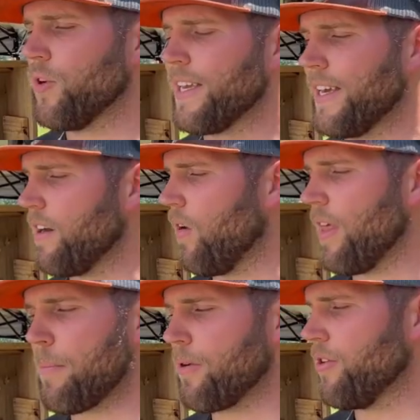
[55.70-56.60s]
want to get all
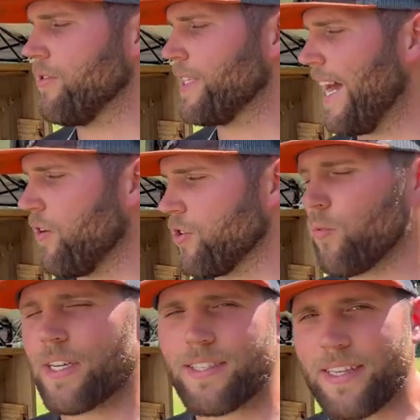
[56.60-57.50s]
that produce out. You
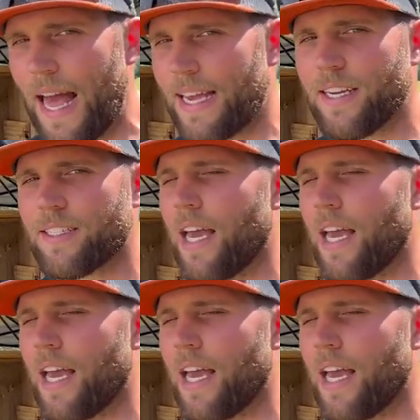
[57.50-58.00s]
want to stack it as